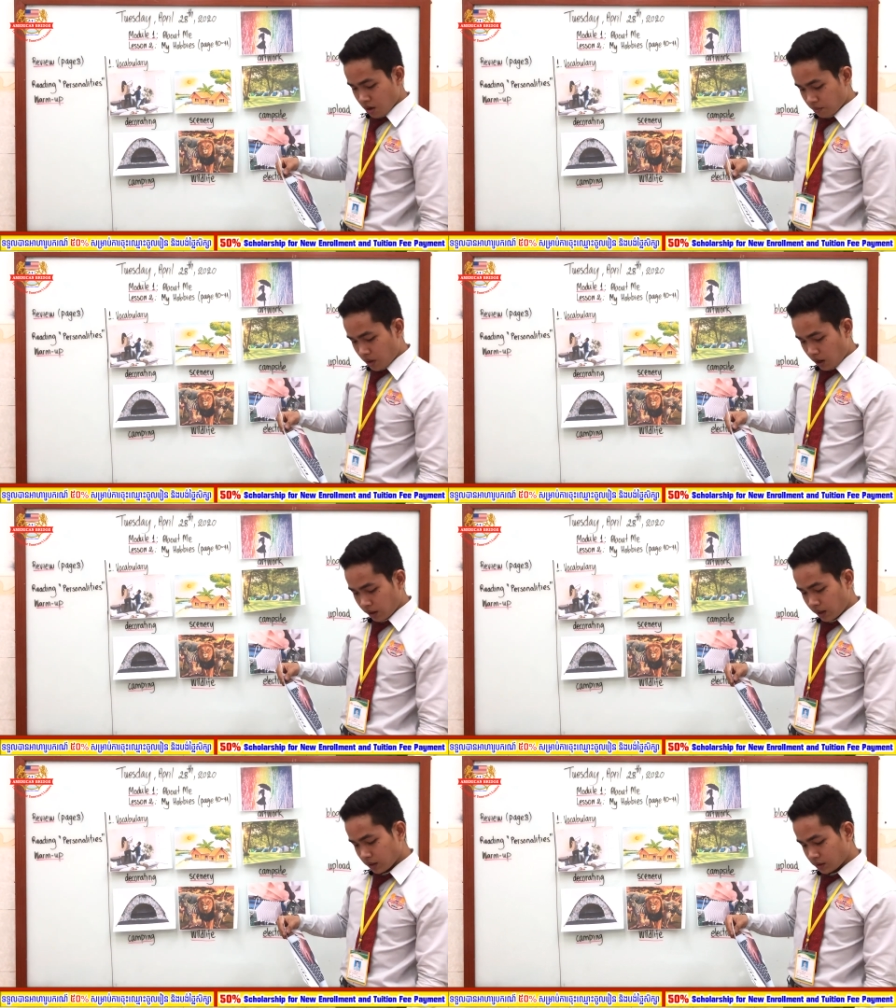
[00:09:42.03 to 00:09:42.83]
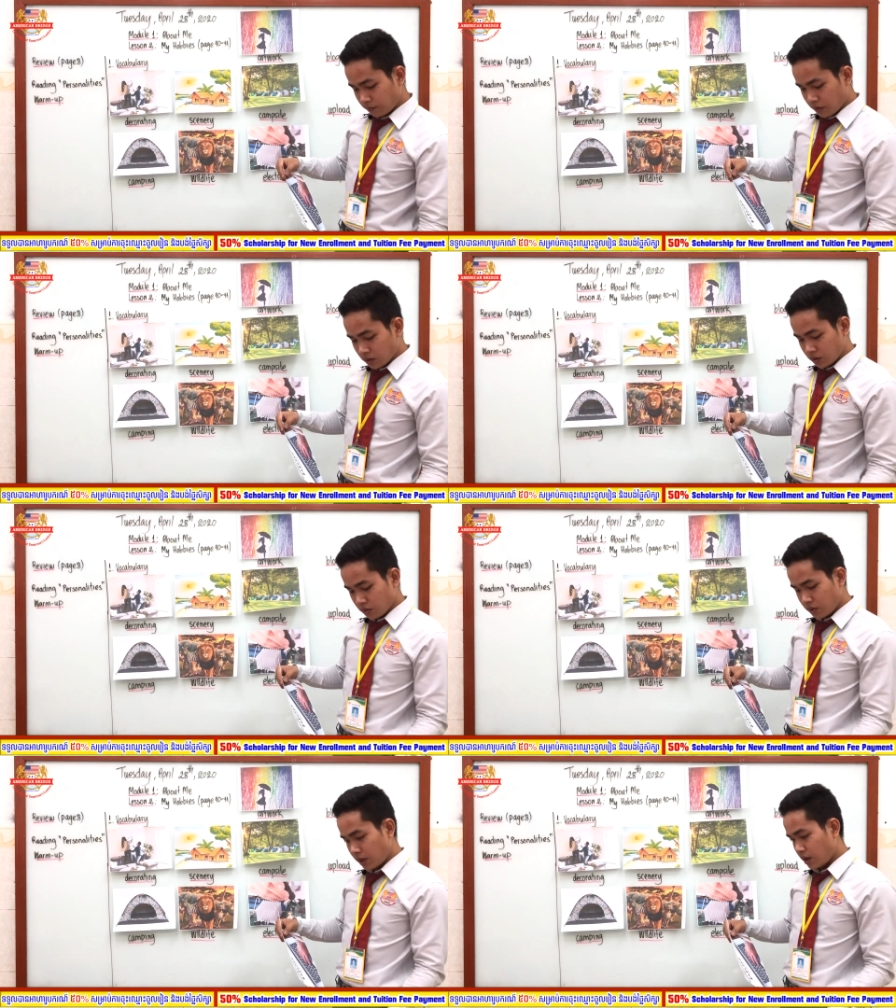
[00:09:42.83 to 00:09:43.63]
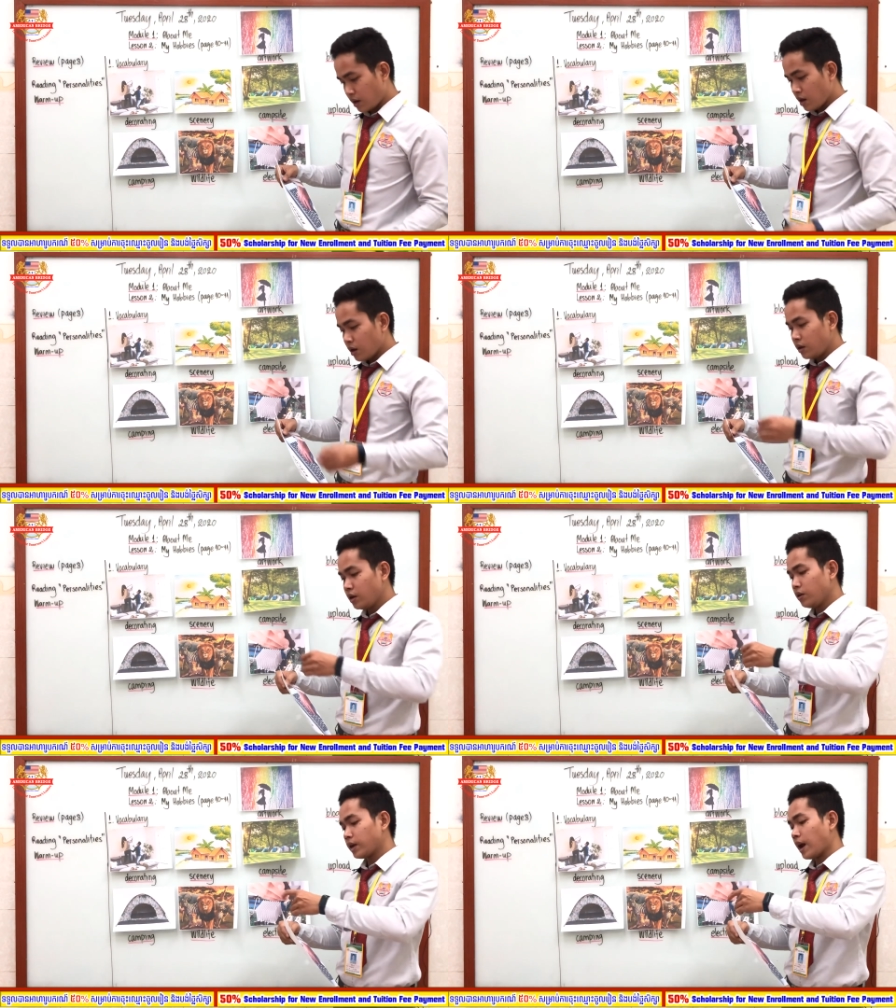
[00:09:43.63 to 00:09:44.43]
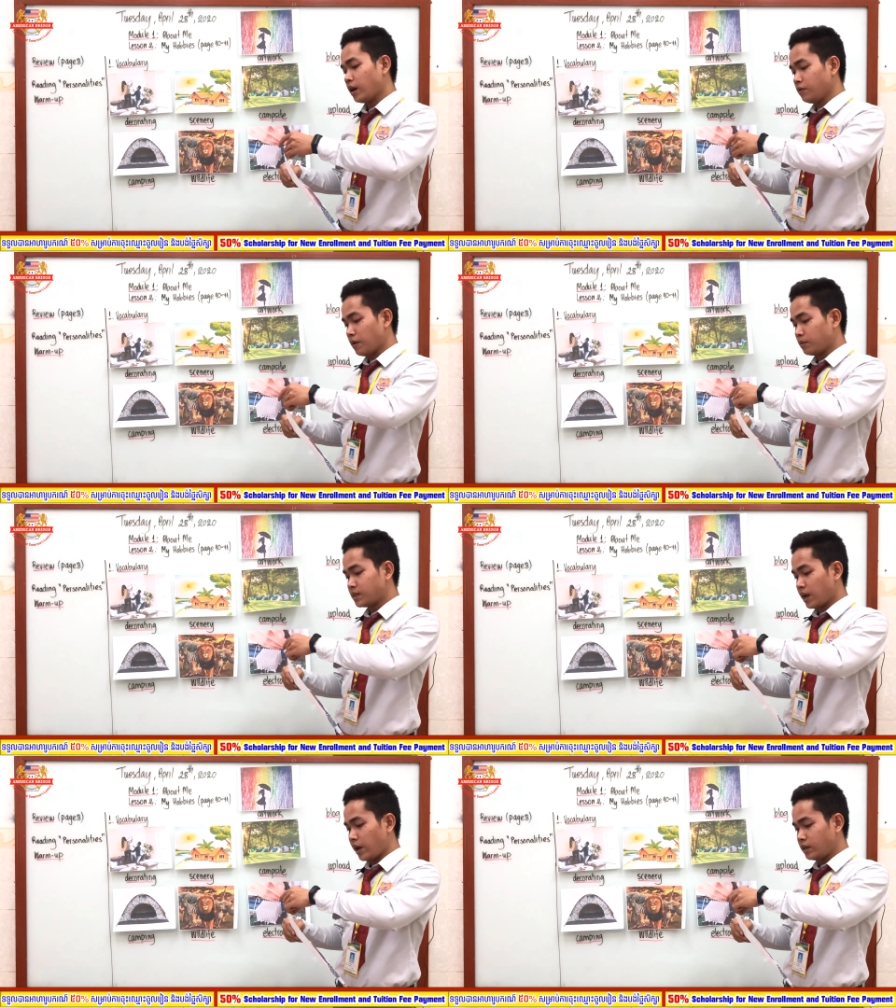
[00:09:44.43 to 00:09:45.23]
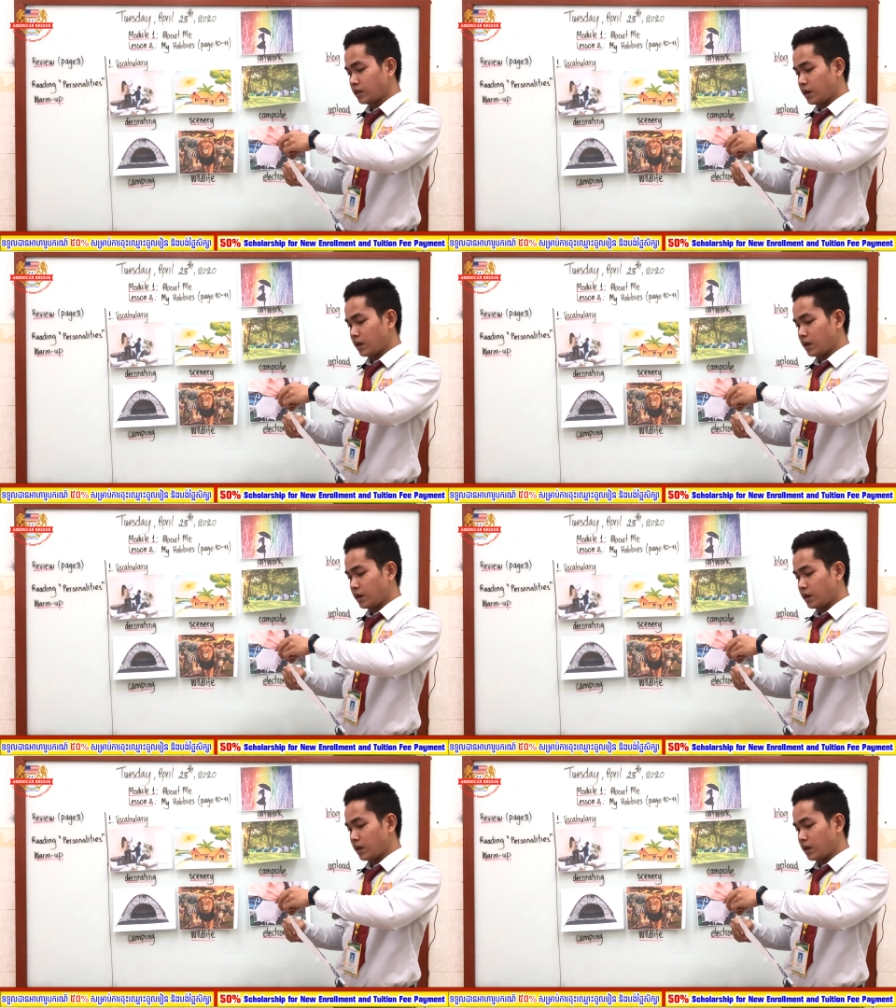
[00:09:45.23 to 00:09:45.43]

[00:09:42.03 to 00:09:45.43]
Blog is referred to the, you know, the kind of website